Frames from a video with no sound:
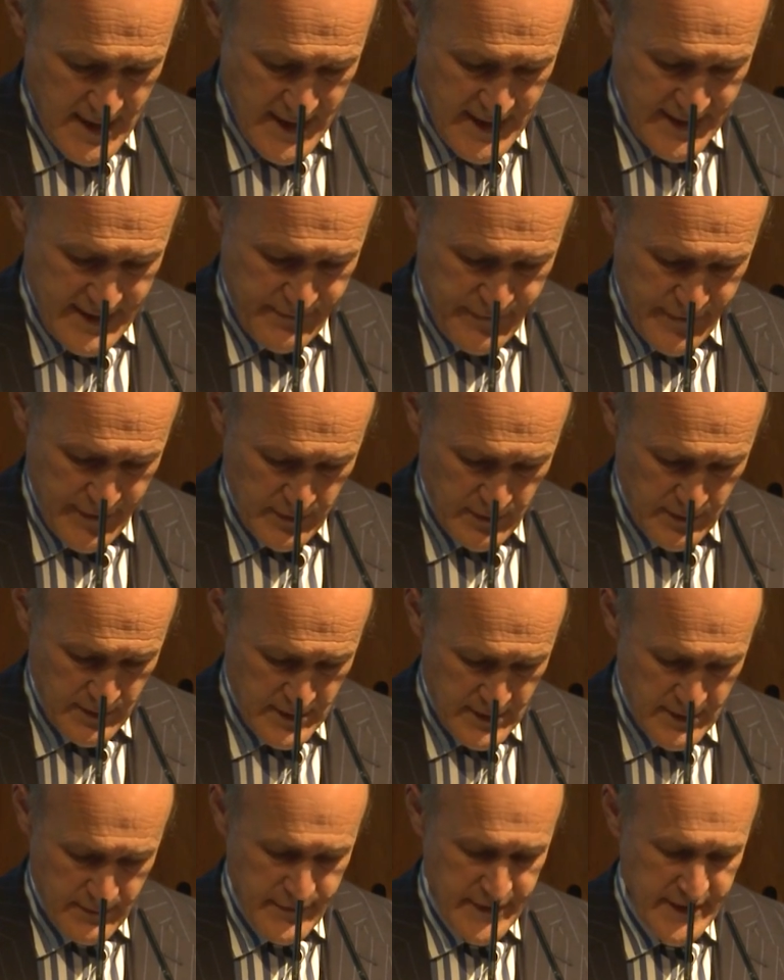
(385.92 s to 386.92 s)
And if you'll
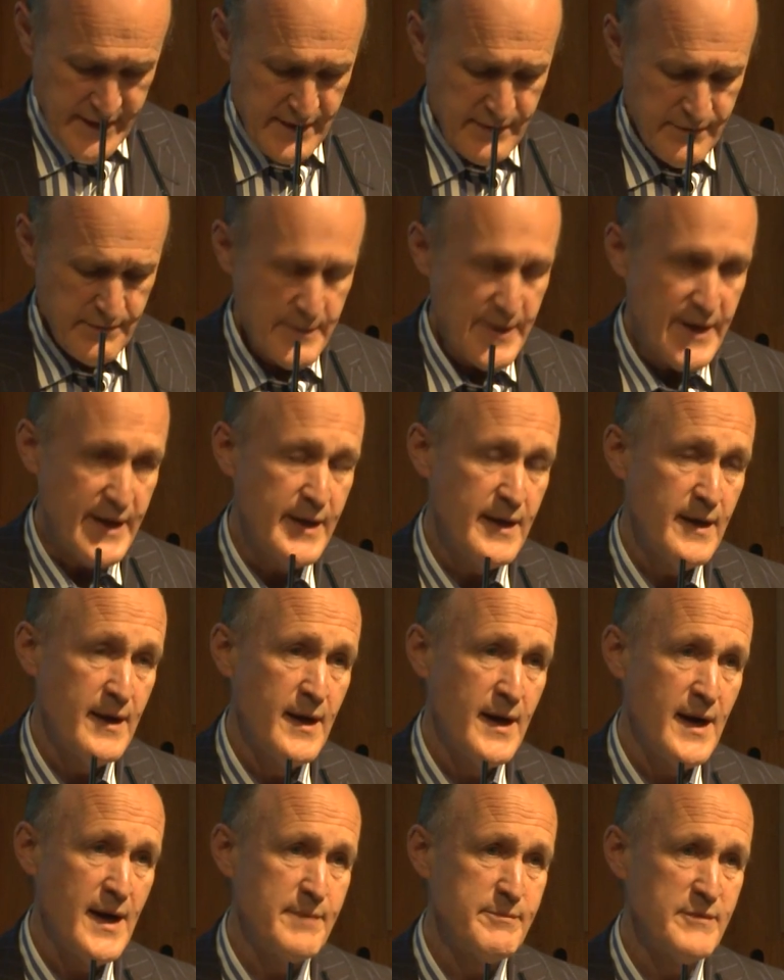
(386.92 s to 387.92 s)
forgive me,
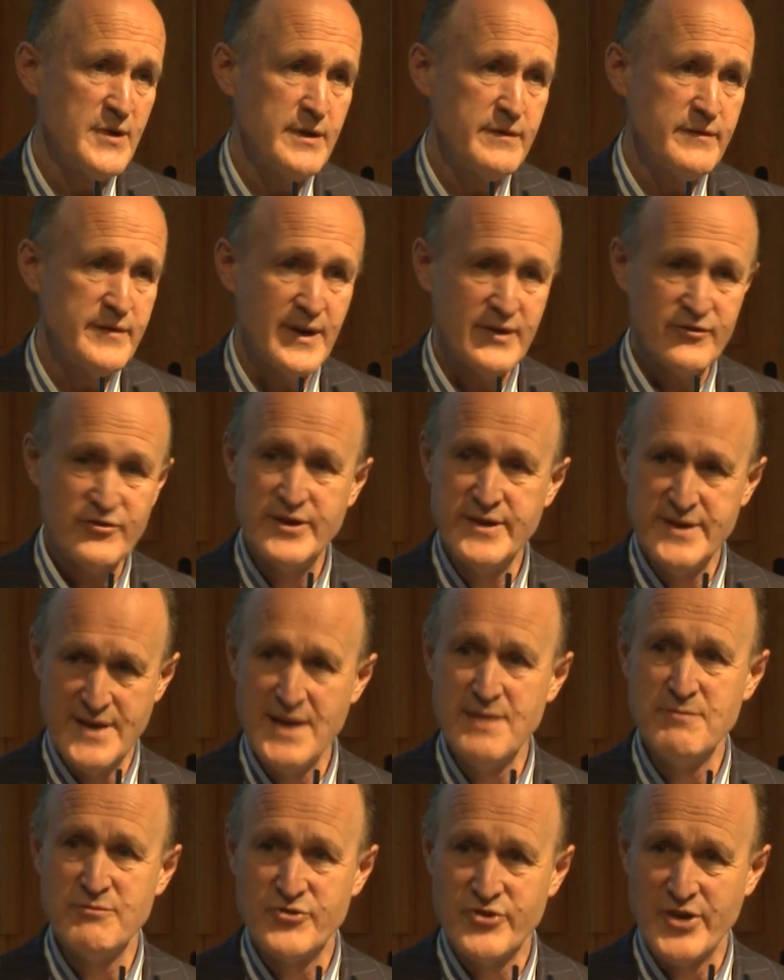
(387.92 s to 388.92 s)
I'm going to actually
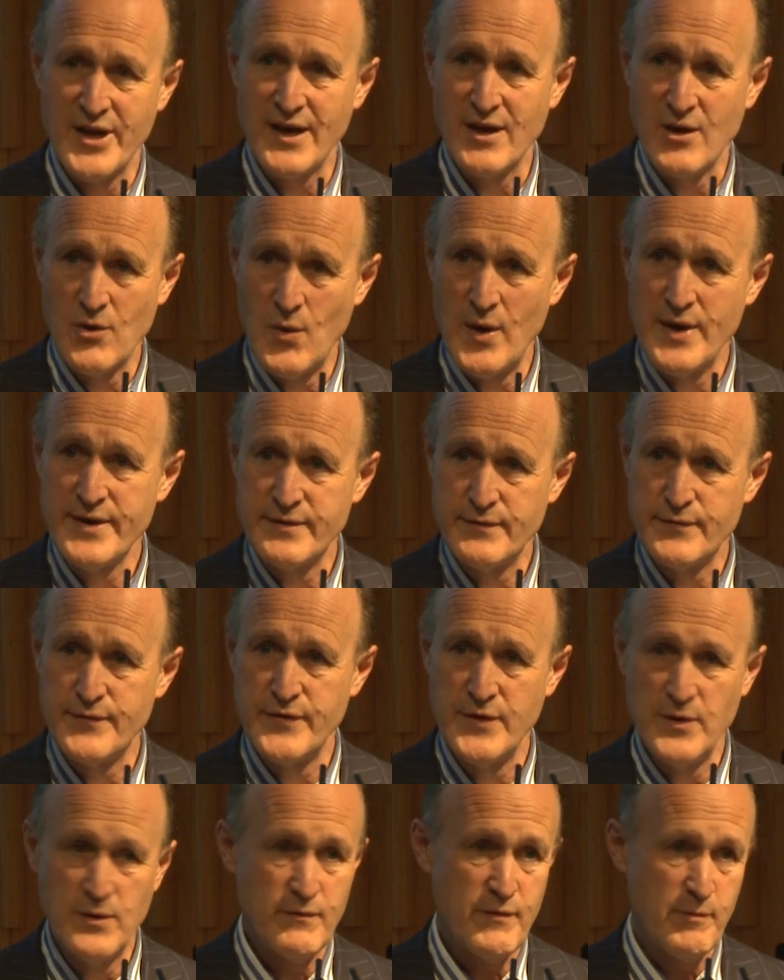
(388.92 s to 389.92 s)
name-check quite a
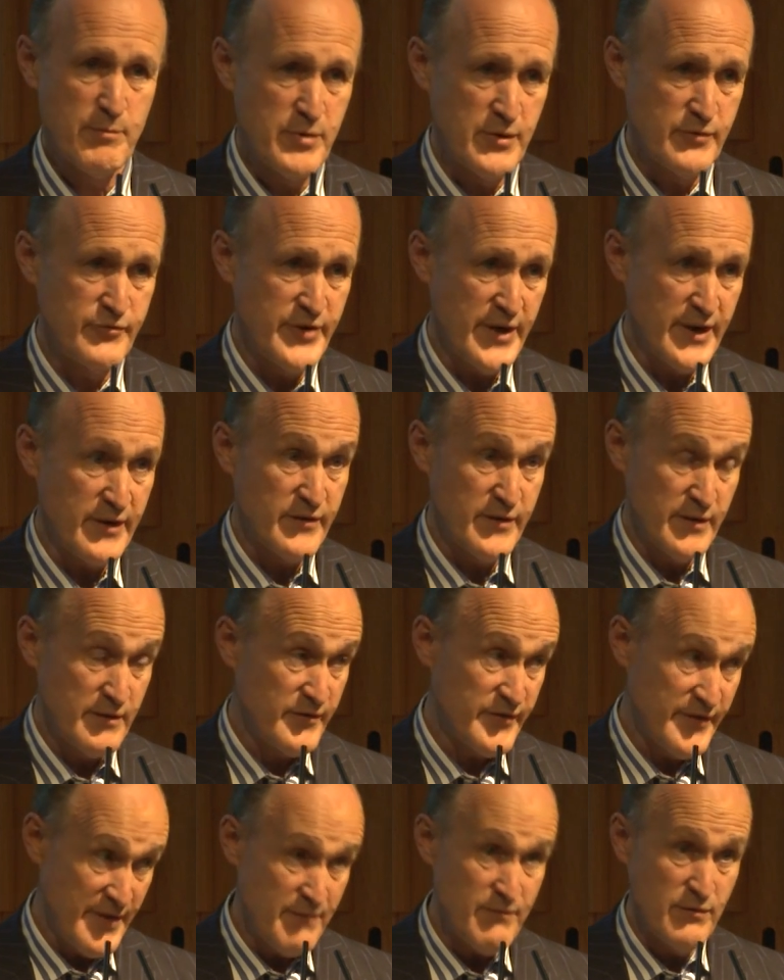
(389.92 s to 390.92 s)
few of the projects, and
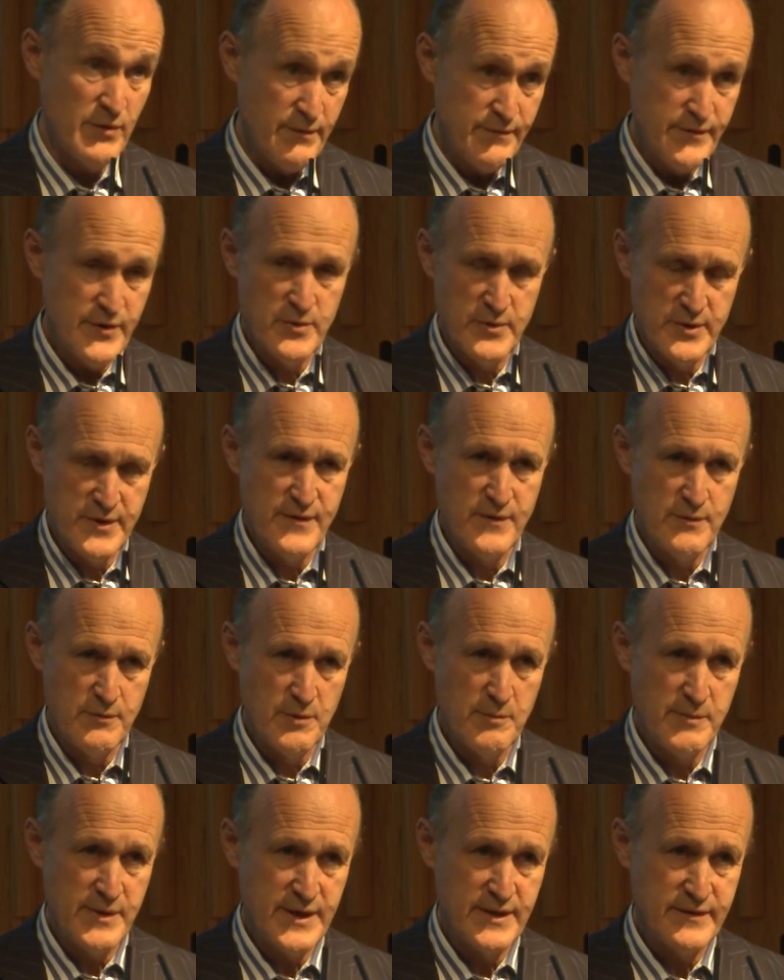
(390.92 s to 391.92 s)
several of you are in the
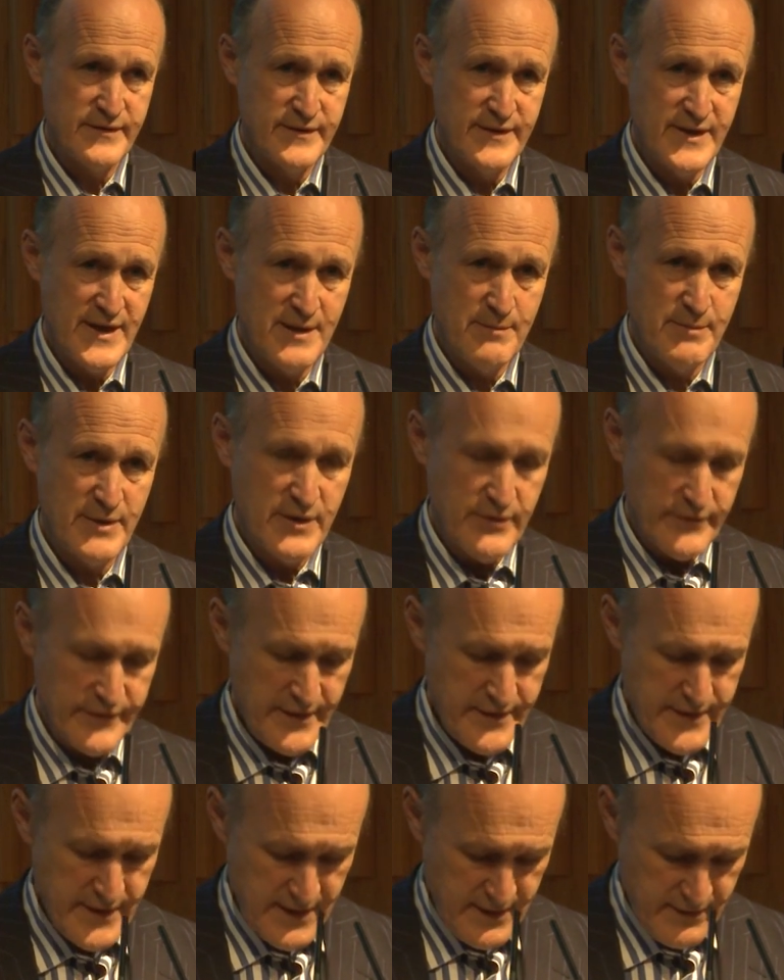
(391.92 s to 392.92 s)
room here today, because
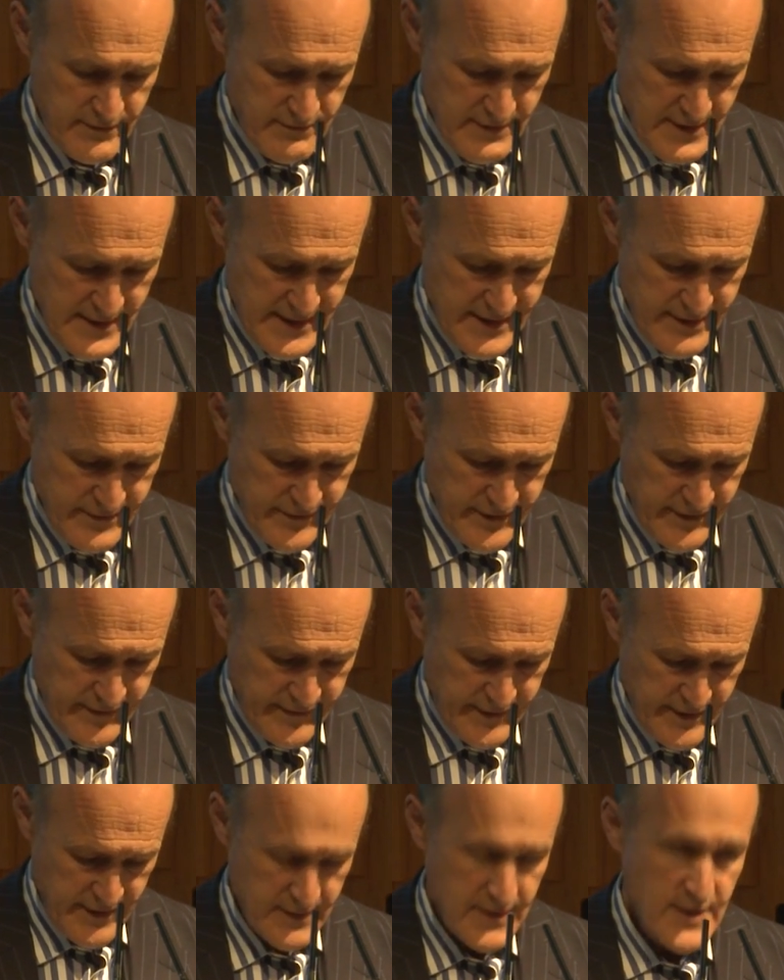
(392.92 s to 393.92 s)
I think it's really
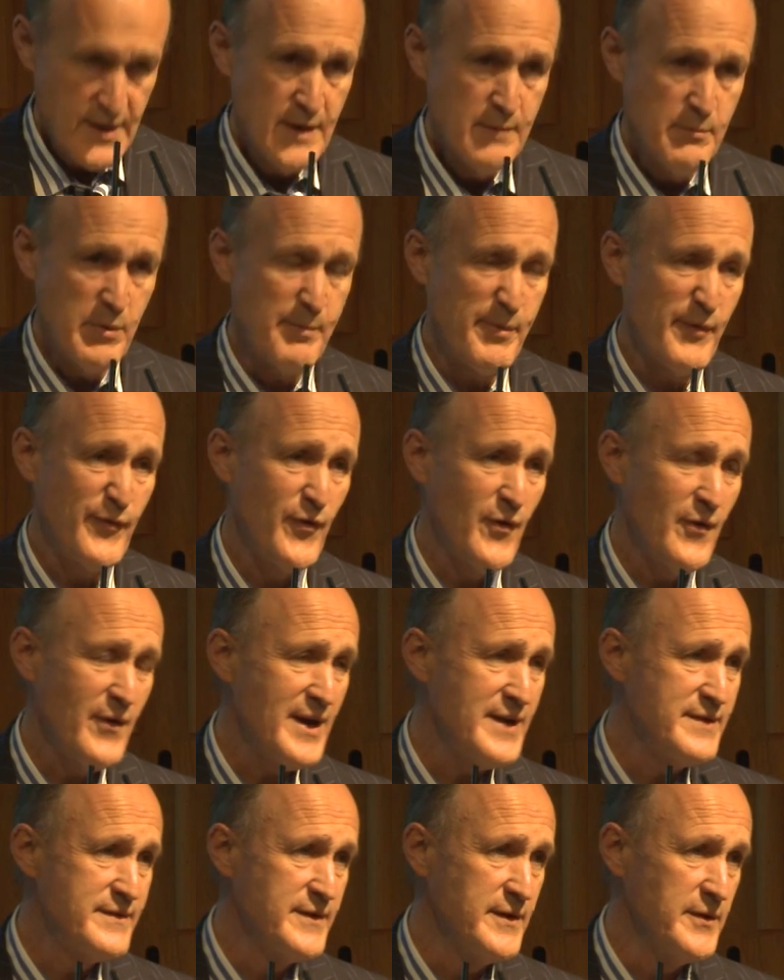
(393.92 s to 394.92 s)
interesting. But before
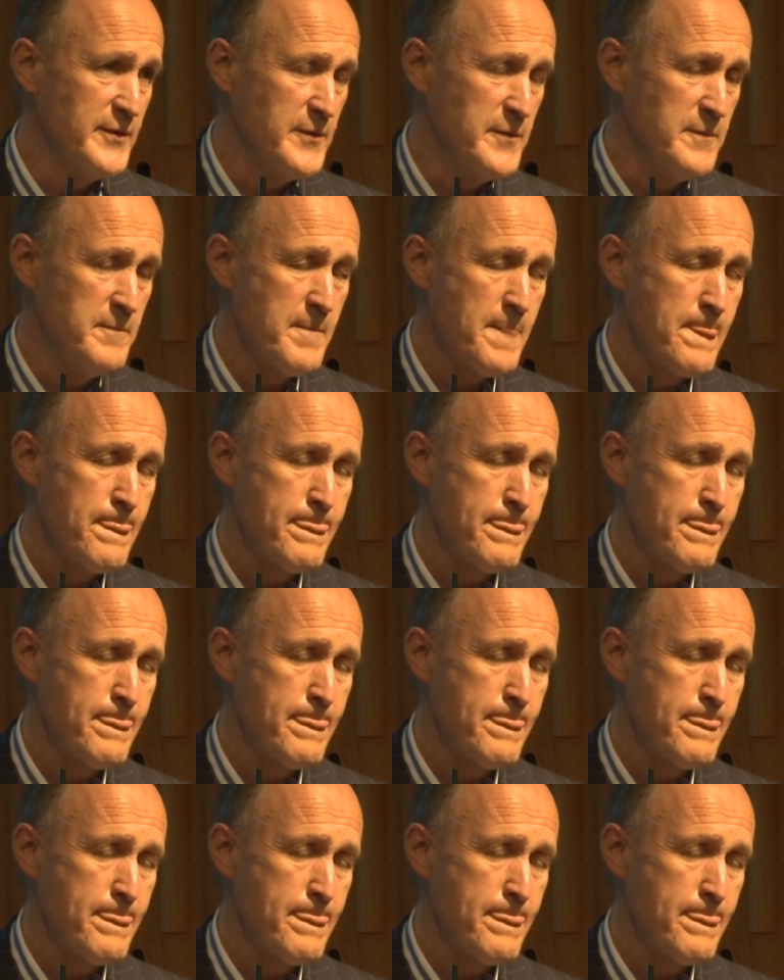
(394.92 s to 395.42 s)
I do,